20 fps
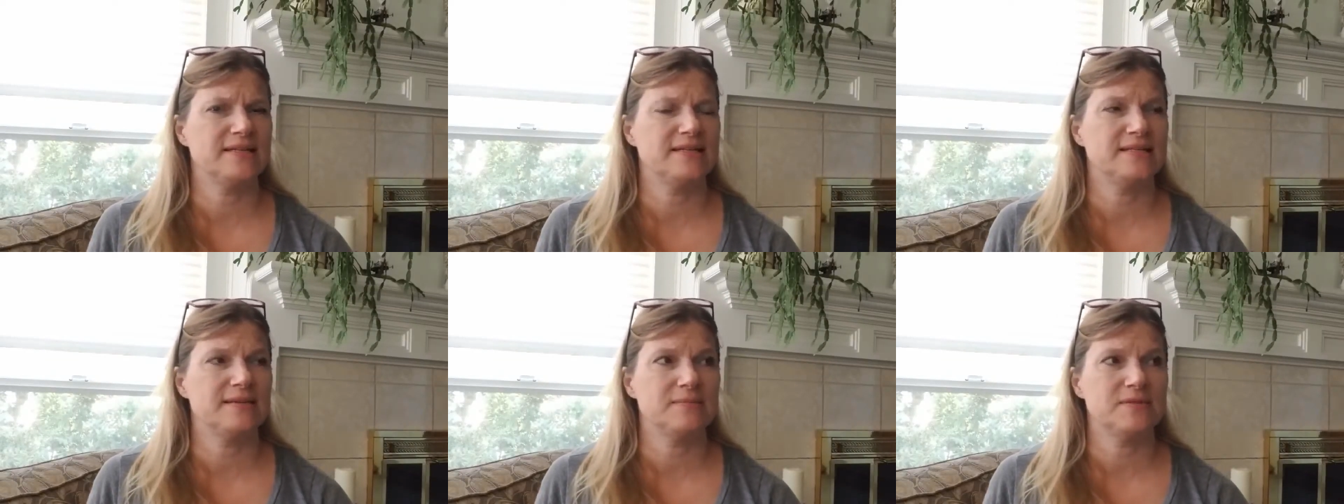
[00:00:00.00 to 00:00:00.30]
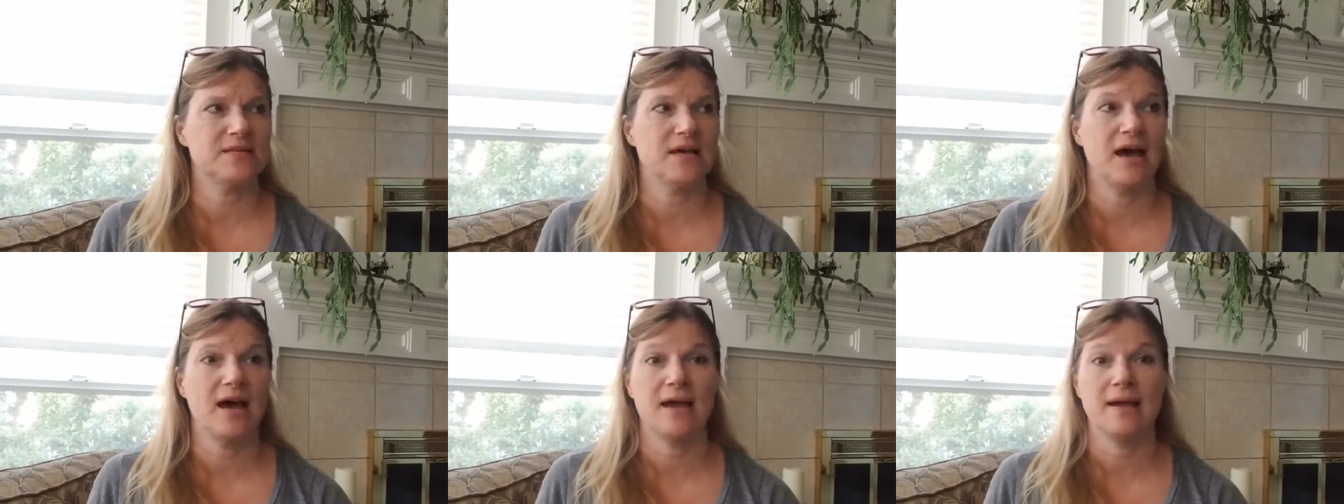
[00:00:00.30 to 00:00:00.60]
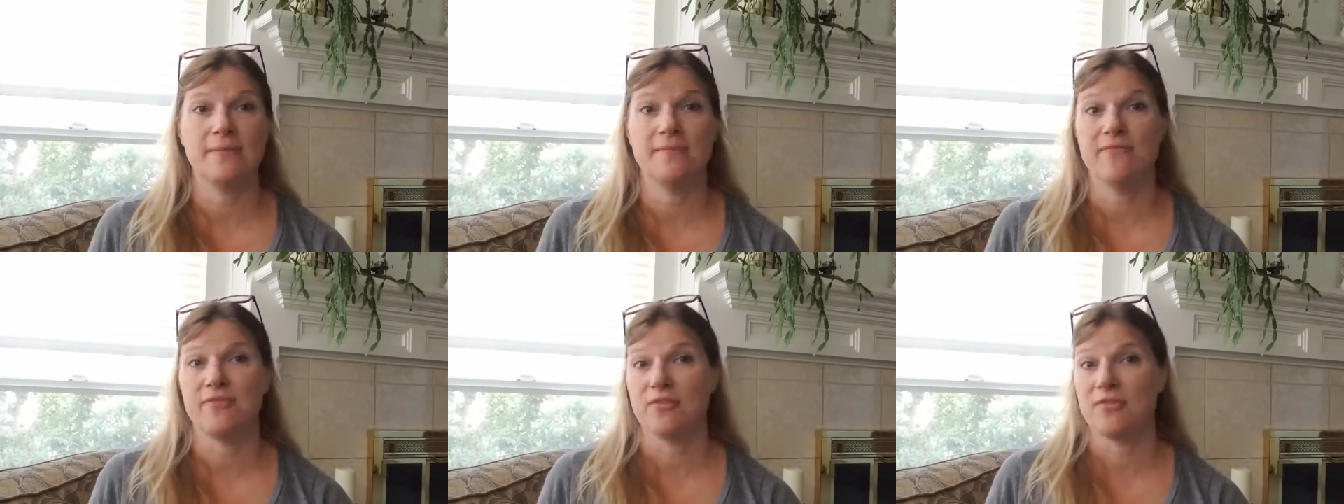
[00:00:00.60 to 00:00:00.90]
some
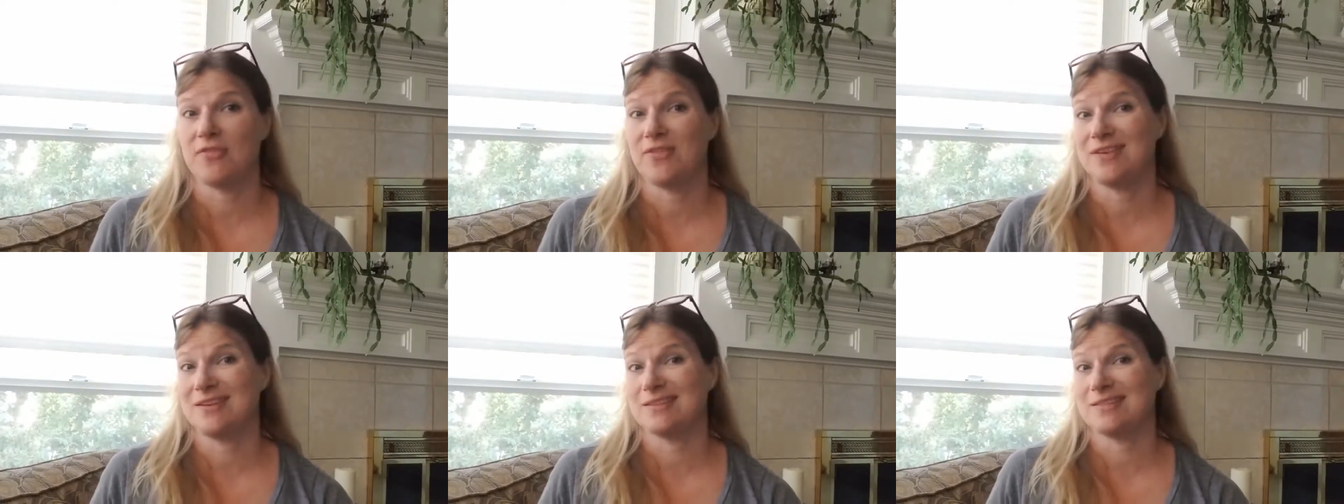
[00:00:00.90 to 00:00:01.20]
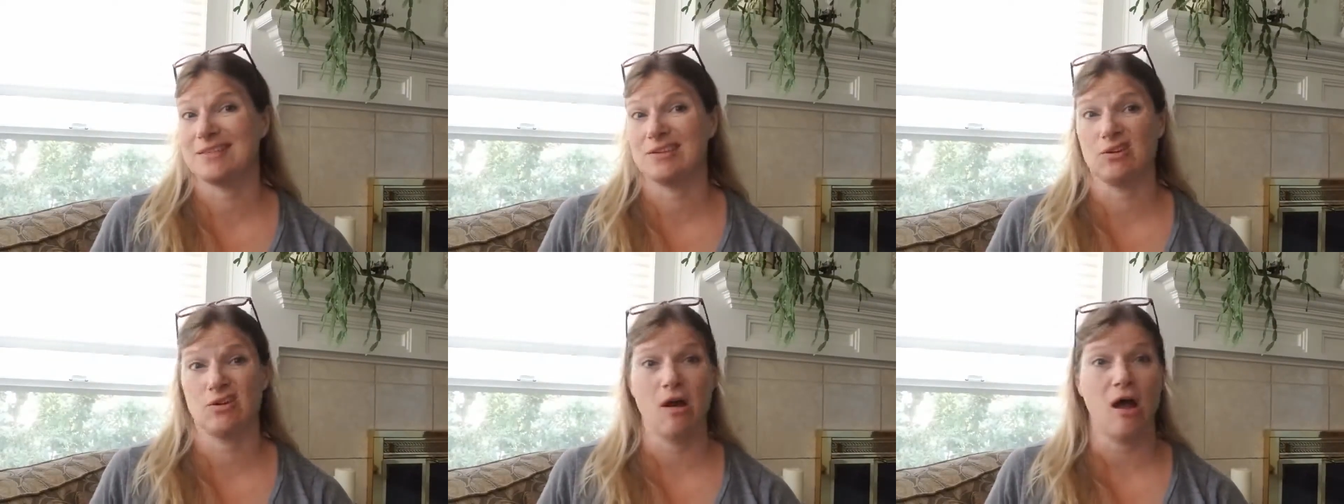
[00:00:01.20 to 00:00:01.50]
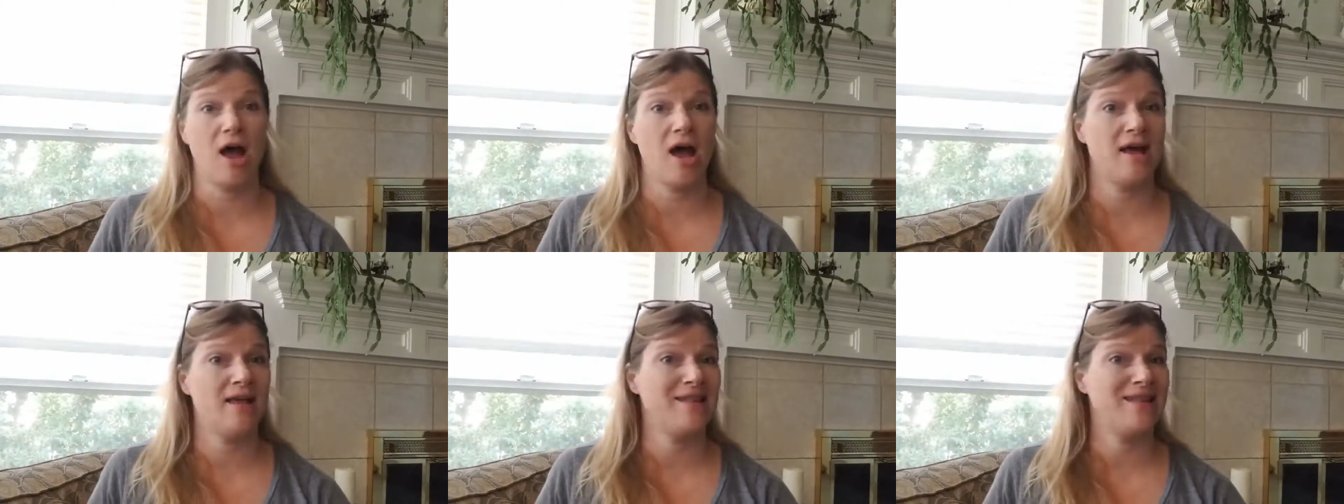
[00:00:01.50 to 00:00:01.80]
time for things that are
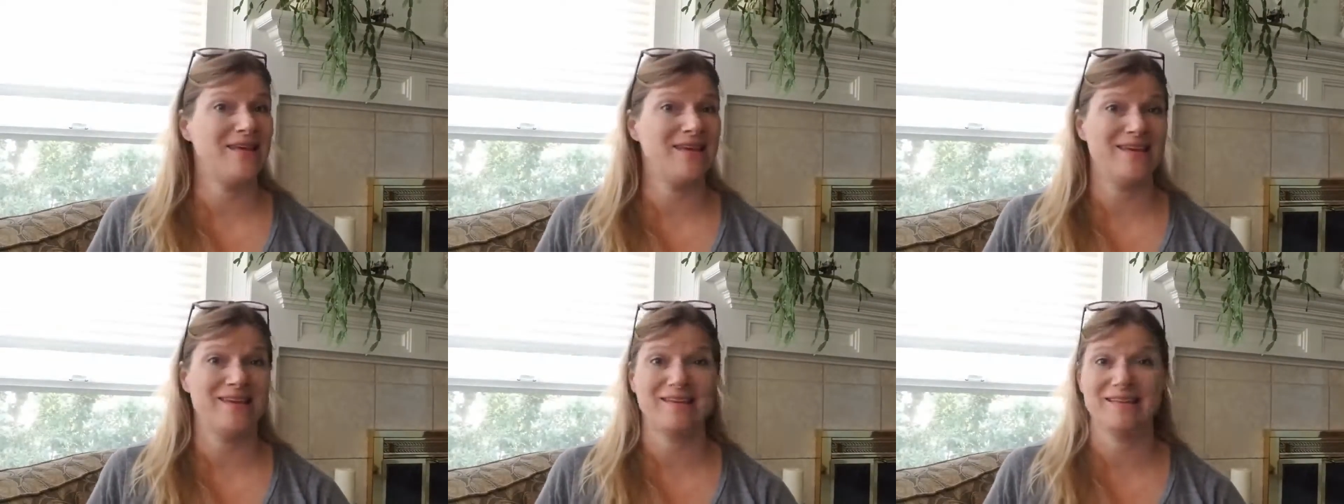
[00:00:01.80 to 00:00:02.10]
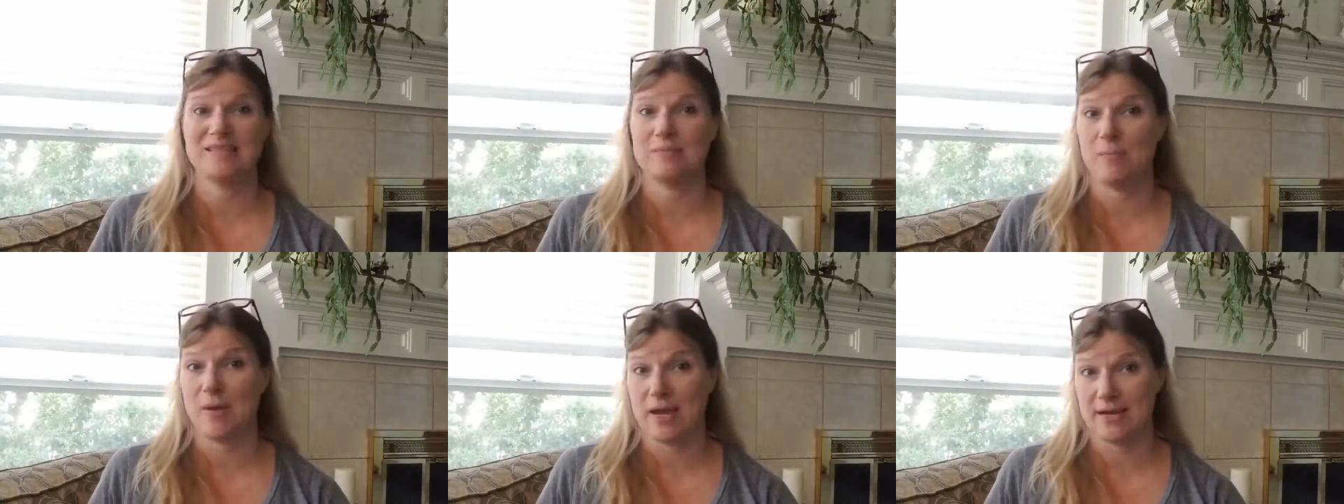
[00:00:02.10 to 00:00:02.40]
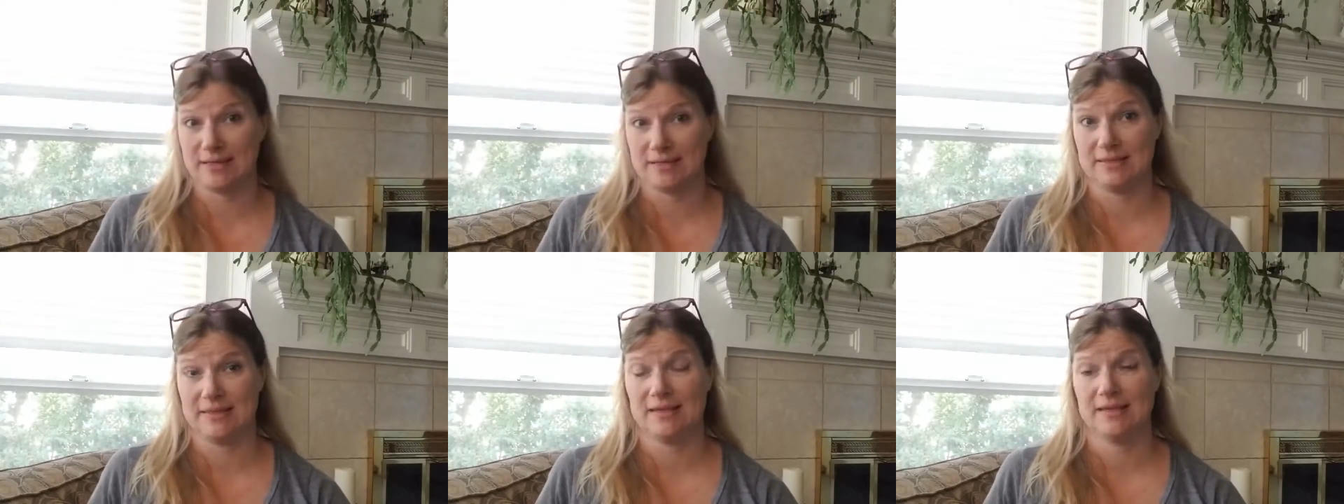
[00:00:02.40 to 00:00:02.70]

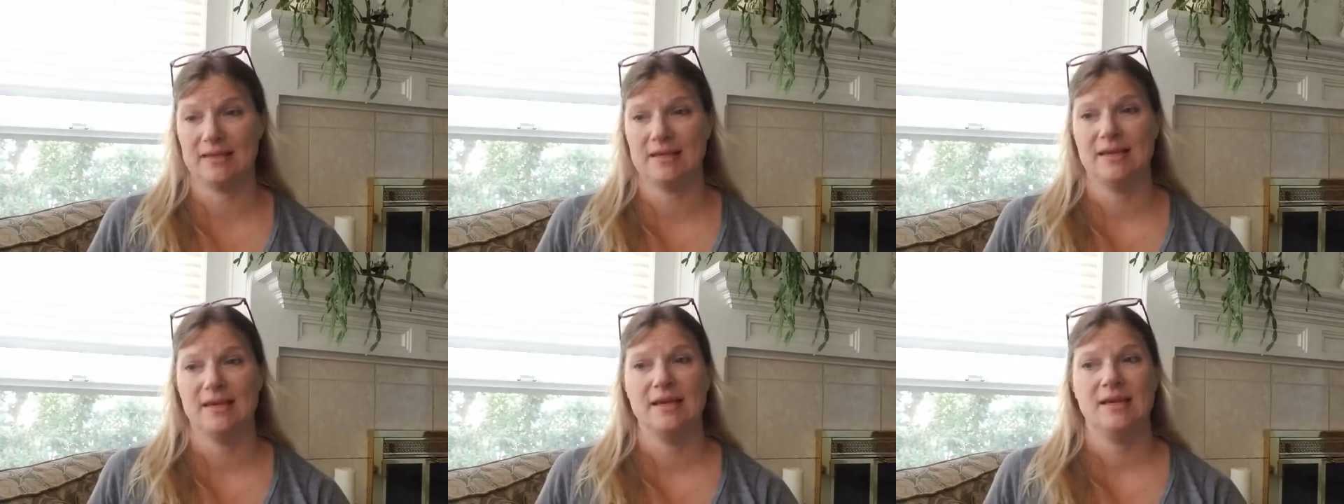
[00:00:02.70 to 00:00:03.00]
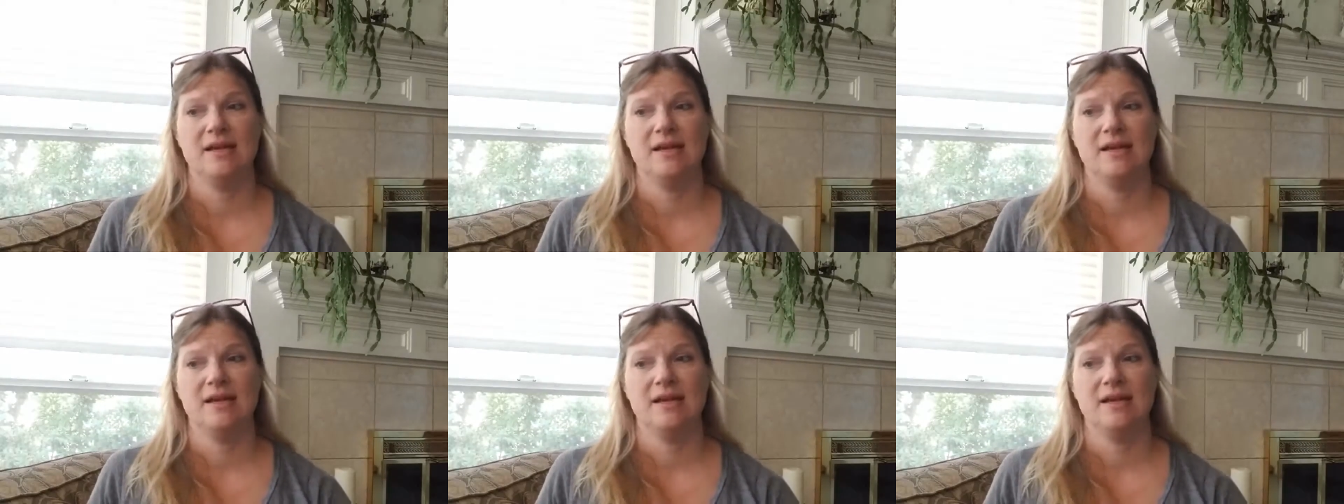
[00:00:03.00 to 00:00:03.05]
unexpected.